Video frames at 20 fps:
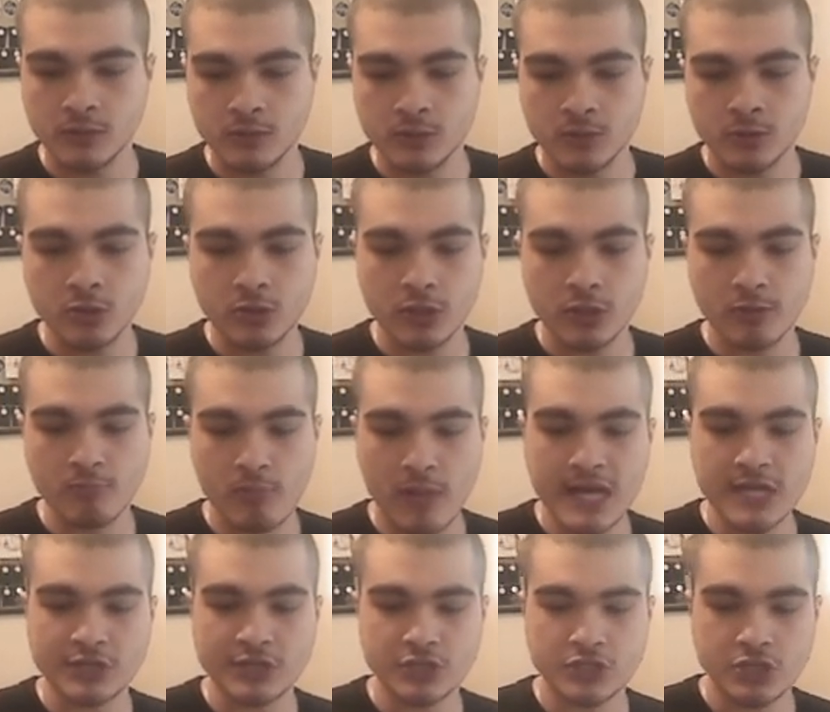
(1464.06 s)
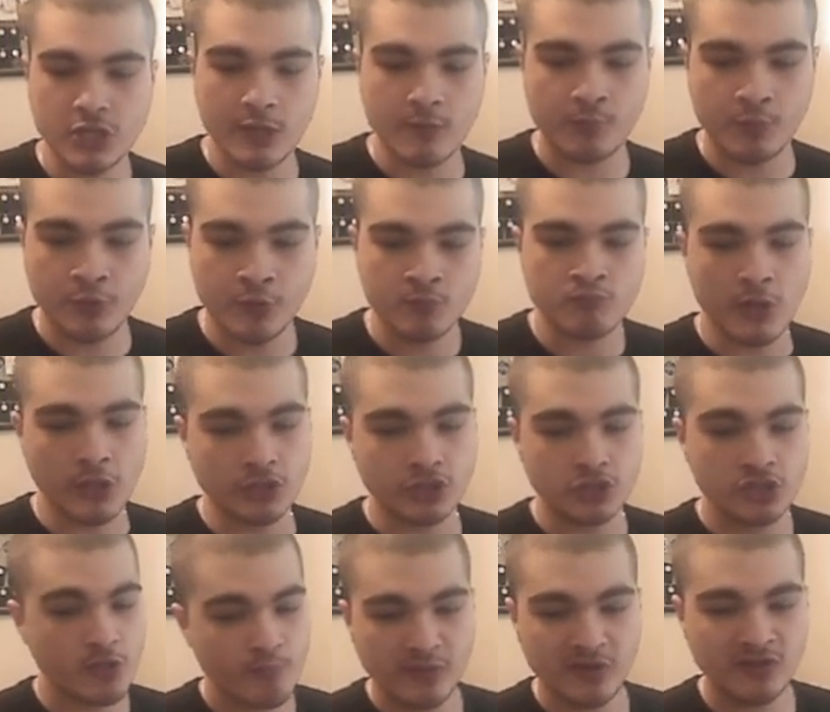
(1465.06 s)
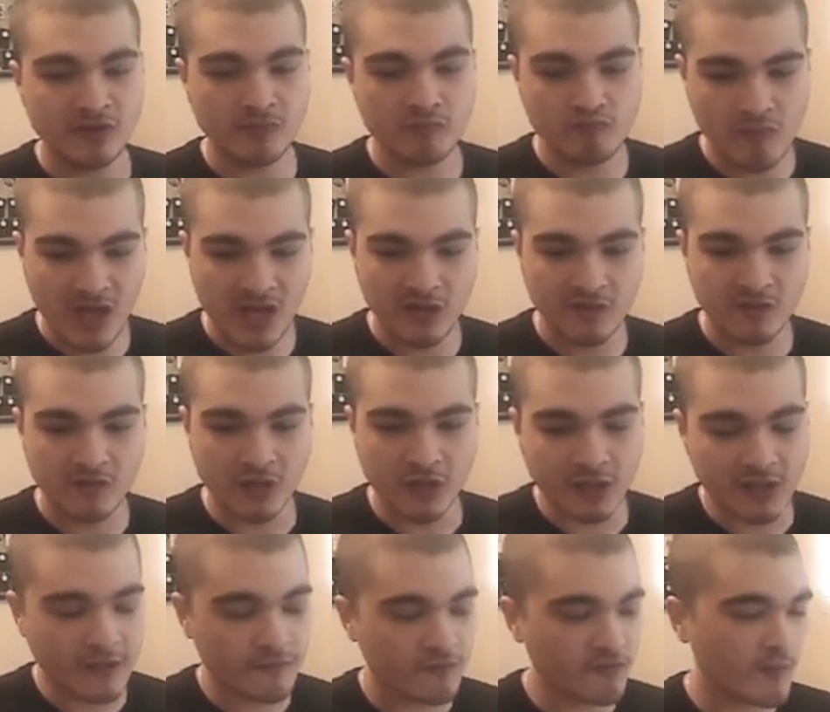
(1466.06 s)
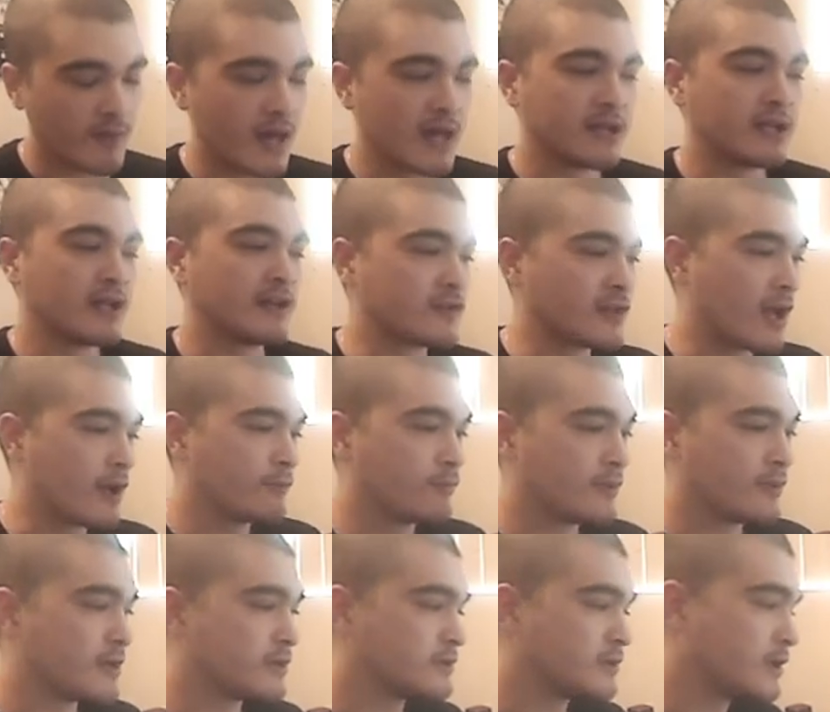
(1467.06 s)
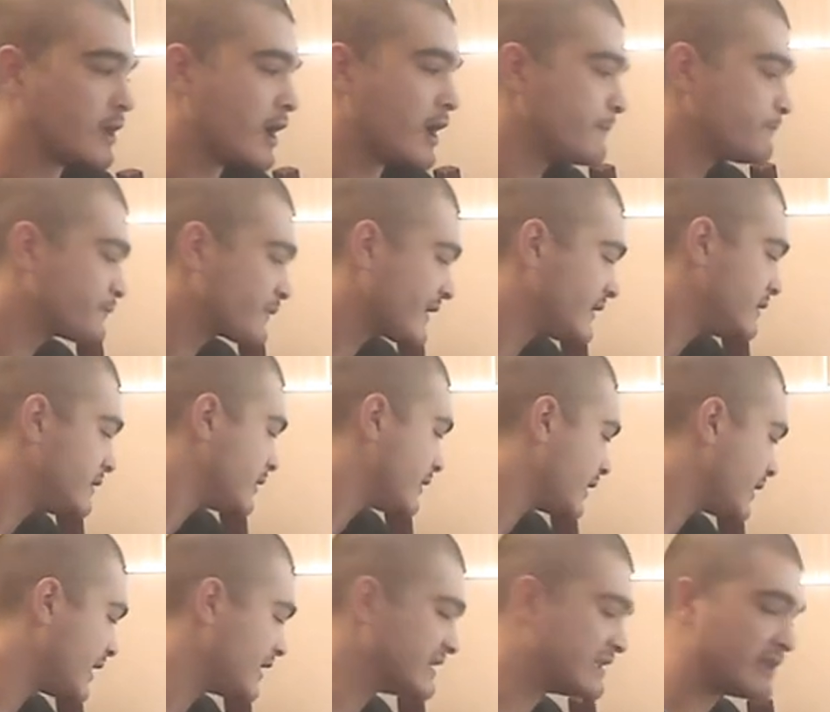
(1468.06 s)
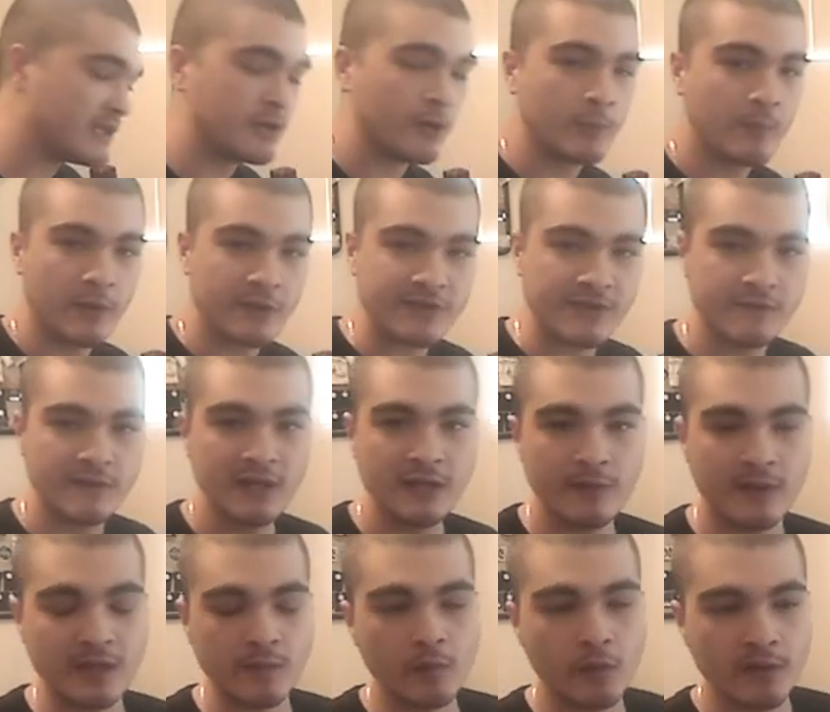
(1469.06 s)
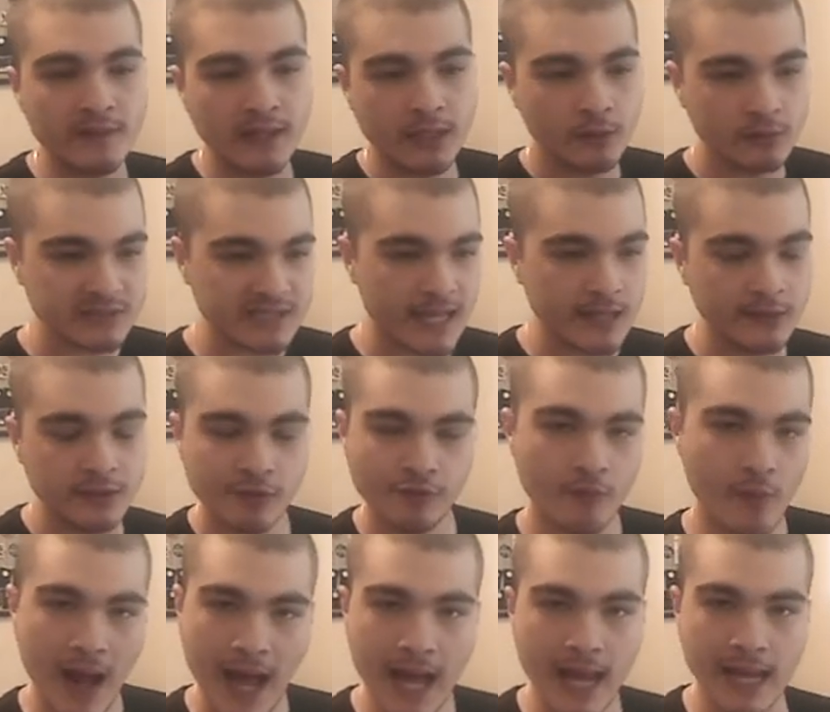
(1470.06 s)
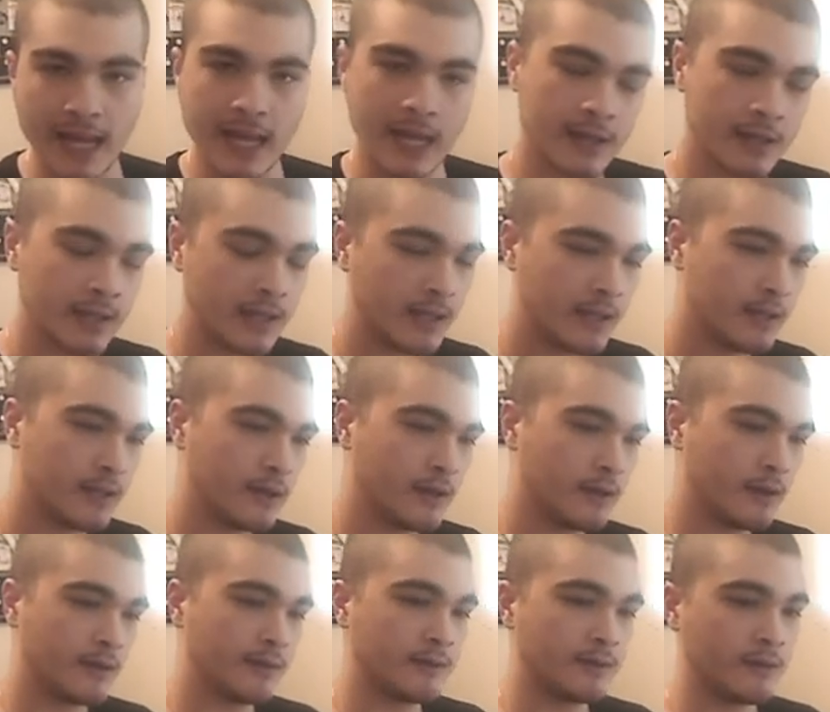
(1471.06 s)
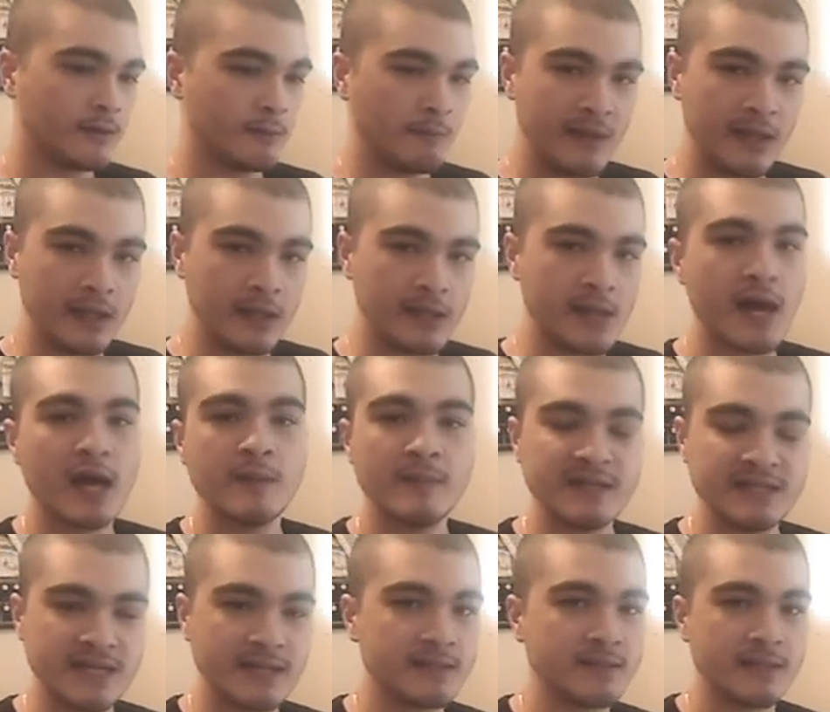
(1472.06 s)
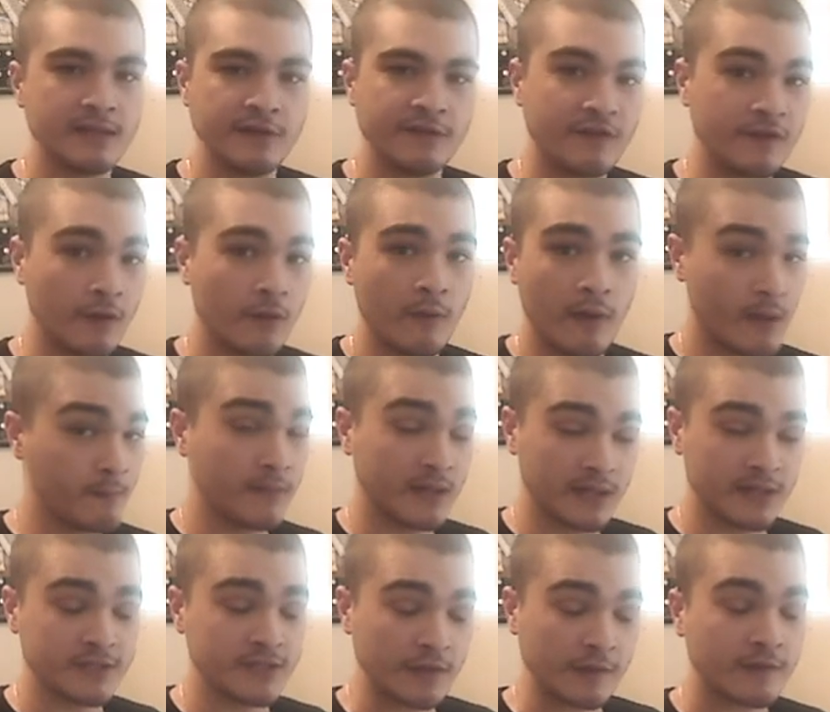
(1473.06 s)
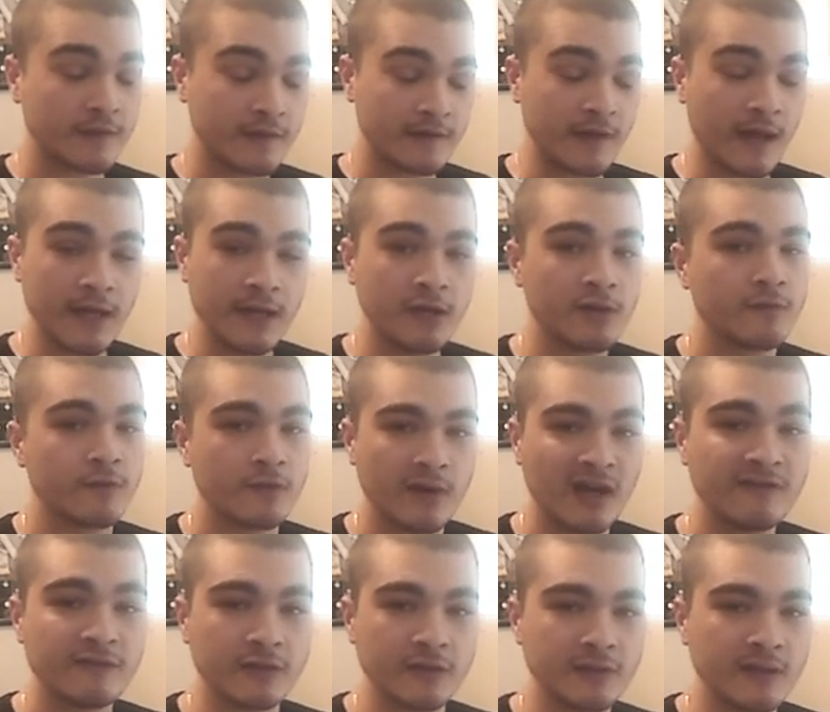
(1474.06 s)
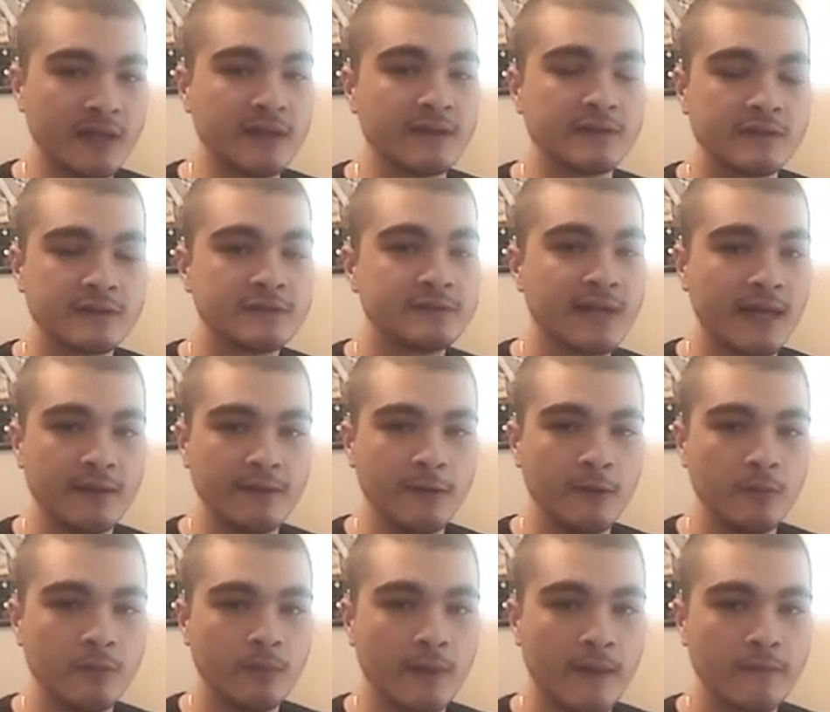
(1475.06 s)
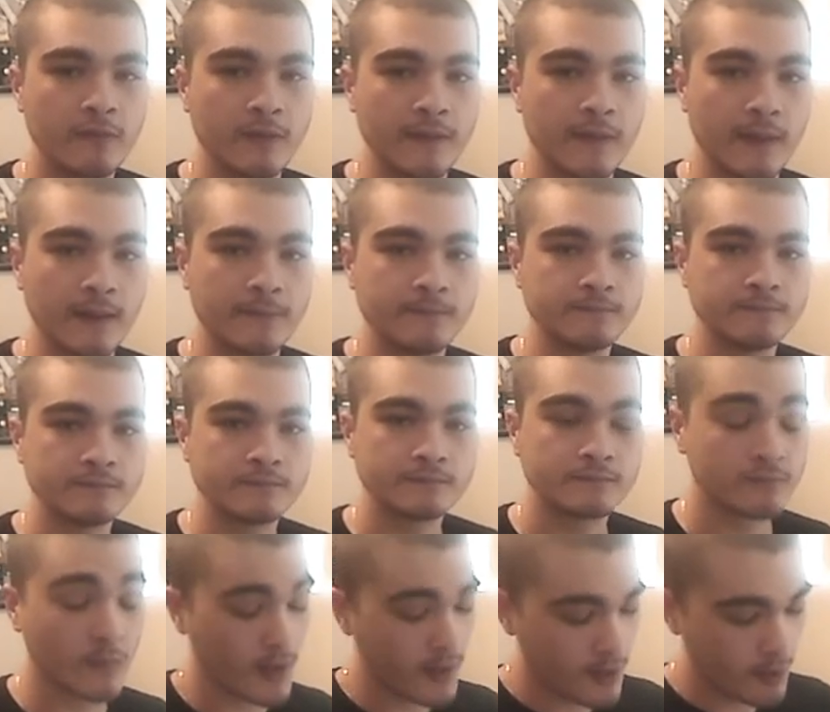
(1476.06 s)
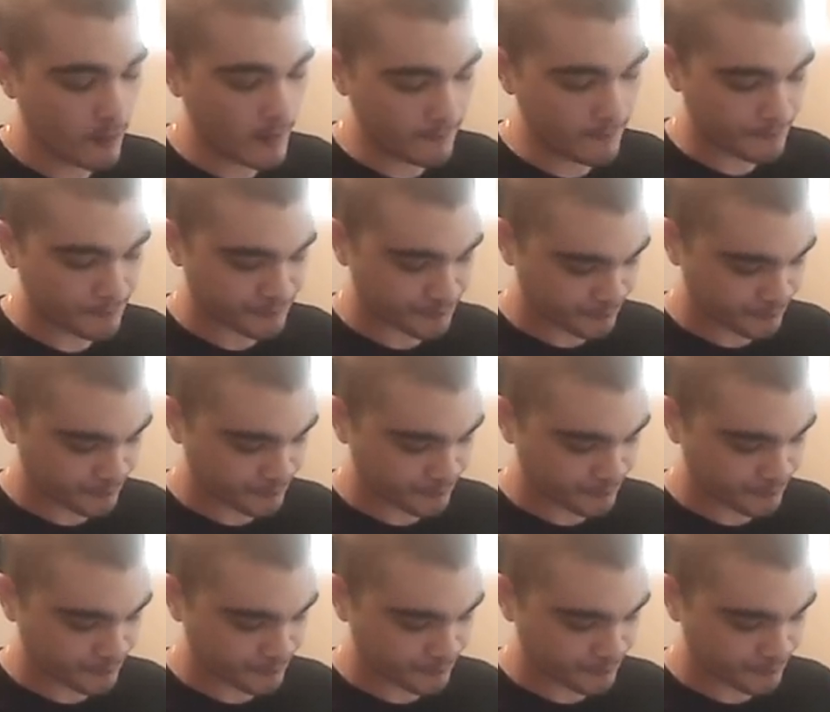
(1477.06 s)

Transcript: look at my ship. My ship is amazing. Never mind, I stopped playing the game. And then they don't post a video anymore, and they don't tell you why. Me, I'm addicted, so I'm gonna just stay here forever and tell you everything. Well,